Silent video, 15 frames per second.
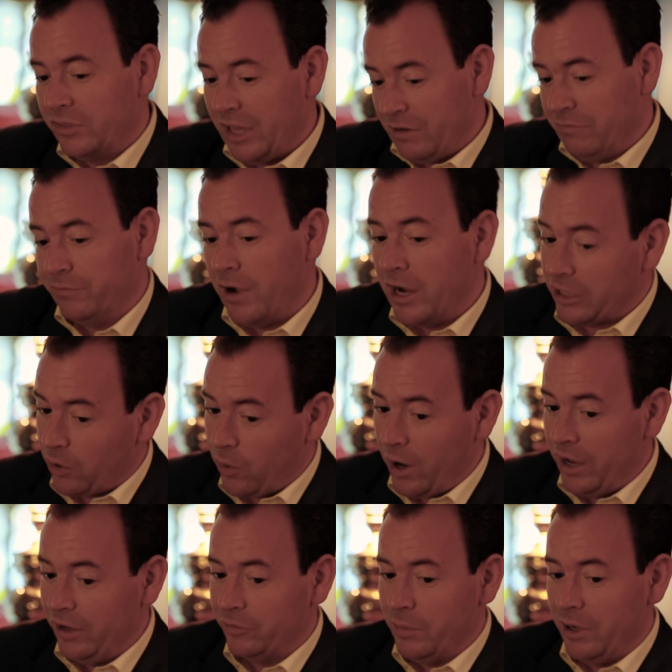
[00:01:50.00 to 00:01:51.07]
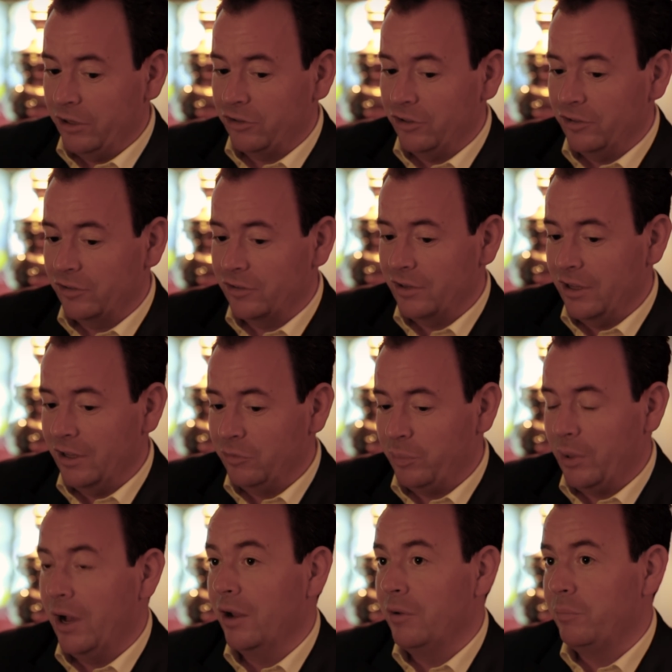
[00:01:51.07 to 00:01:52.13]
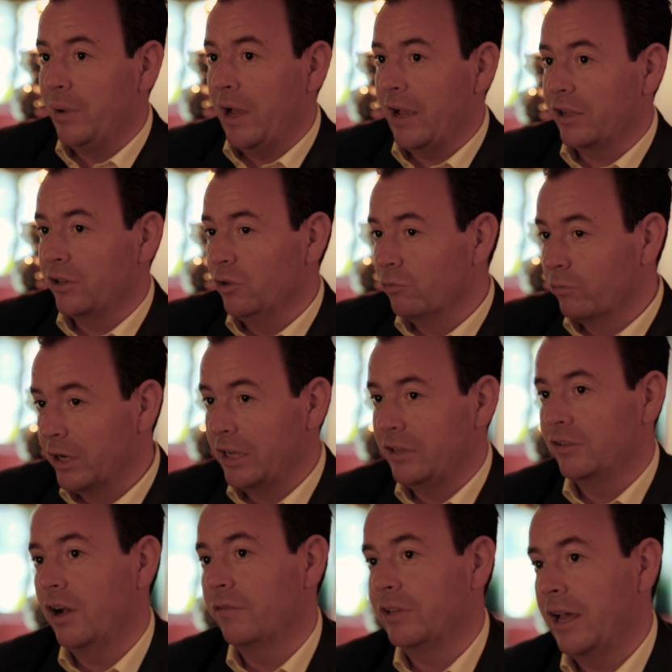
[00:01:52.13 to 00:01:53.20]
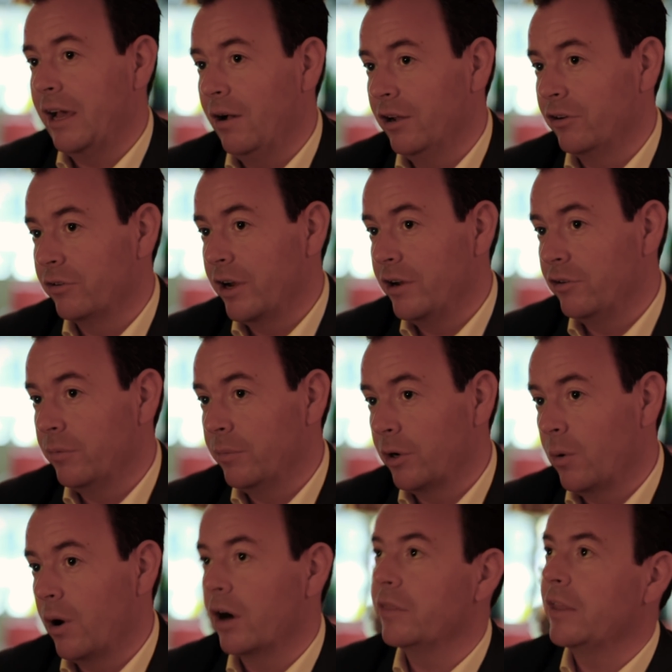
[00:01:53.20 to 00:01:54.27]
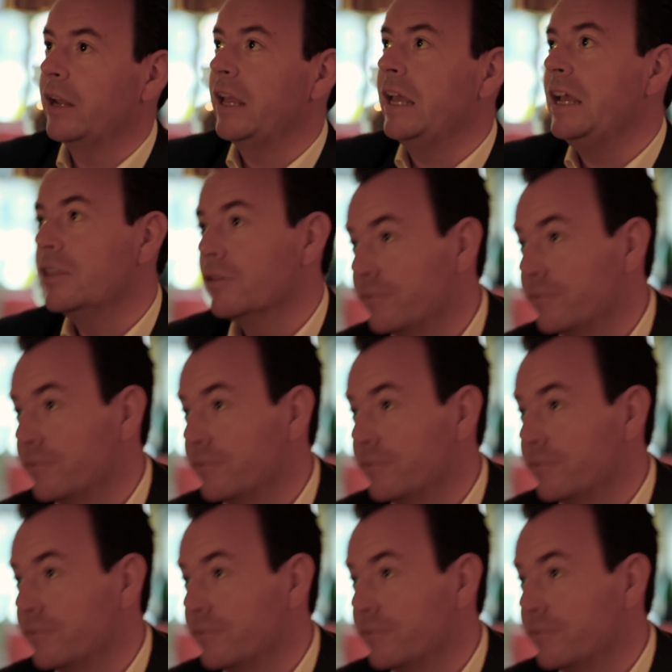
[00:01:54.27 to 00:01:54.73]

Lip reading: didn't find quite as much as Barton Bank, who really toughed it out under Adrian Maguire. And then he,